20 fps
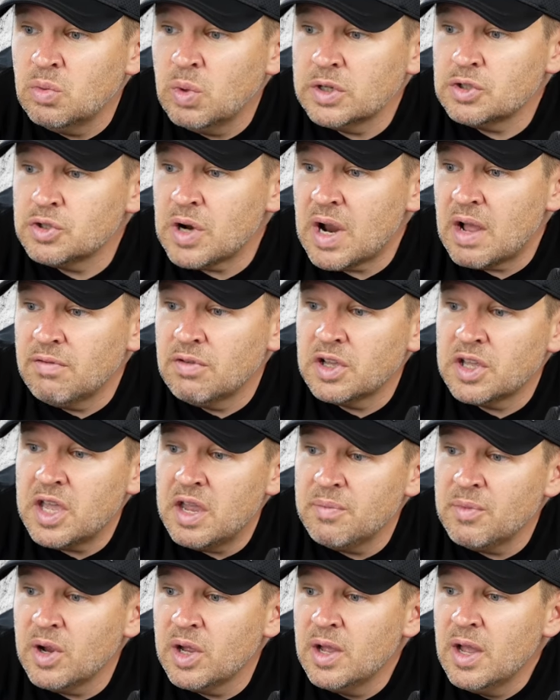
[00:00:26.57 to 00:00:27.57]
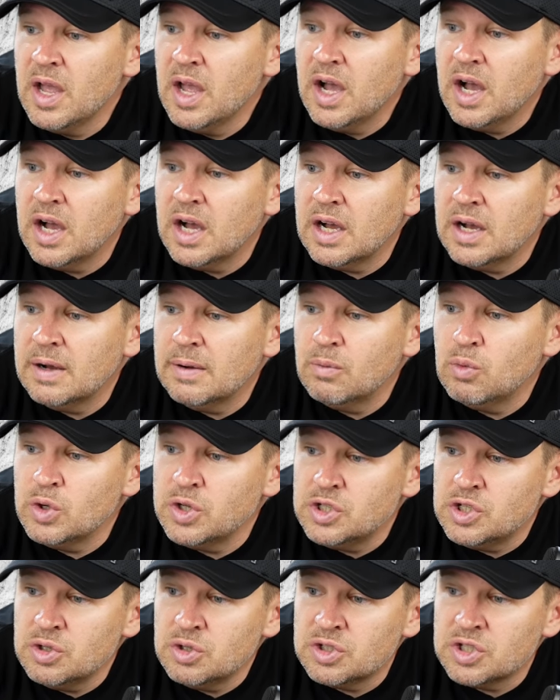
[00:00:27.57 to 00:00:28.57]
what travel camera uh,
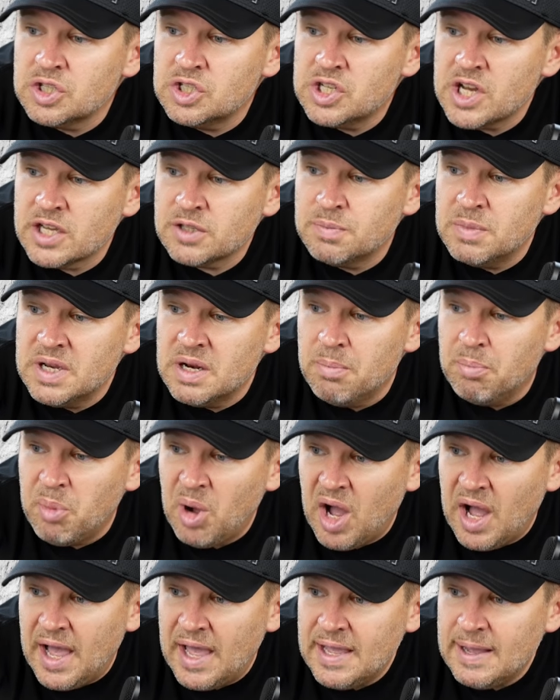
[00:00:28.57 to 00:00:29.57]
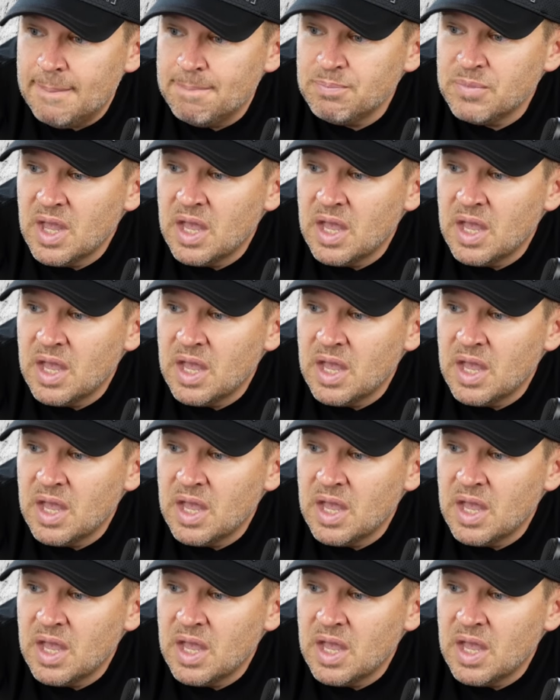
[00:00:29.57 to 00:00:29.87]
would you suggest me to buy?